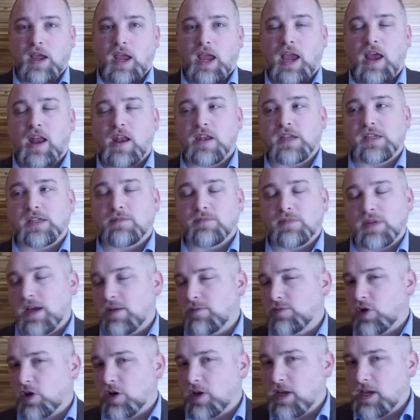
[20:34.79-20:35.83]
And
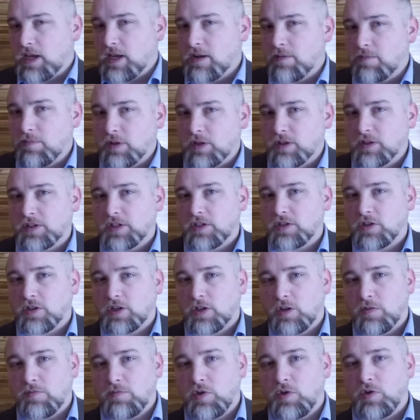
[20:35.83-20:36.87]
sometimes our inability to
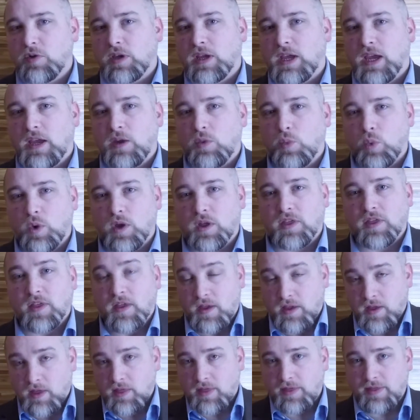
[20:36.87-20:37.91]
communicate with
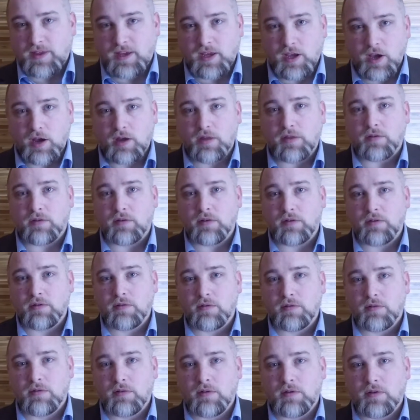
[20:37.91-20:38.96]
the other
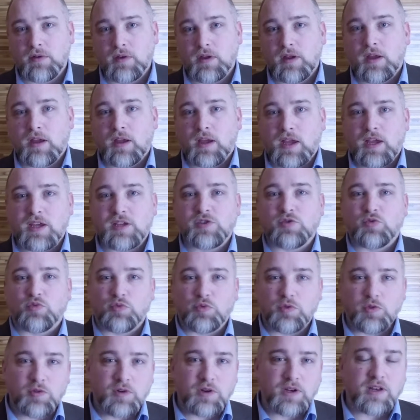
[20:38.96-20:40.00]
is
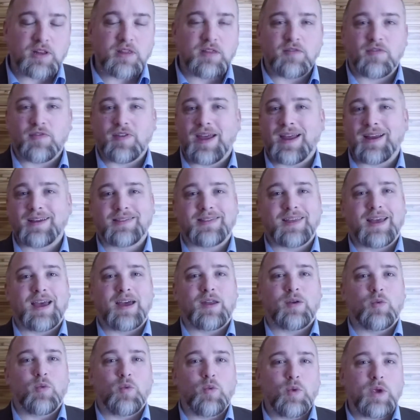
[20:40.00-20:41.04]
rooted in the fact
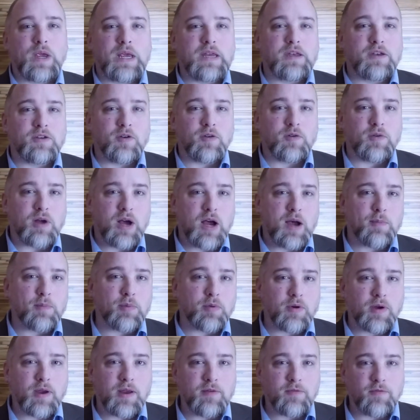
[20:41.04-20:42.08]
that we don't
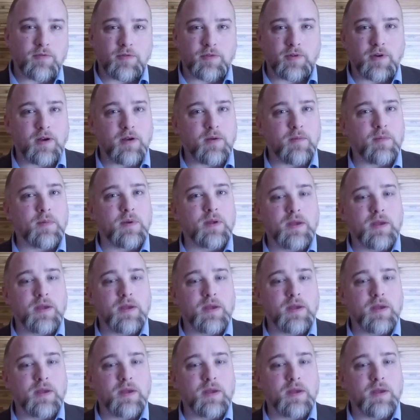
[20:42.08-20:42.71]
operate from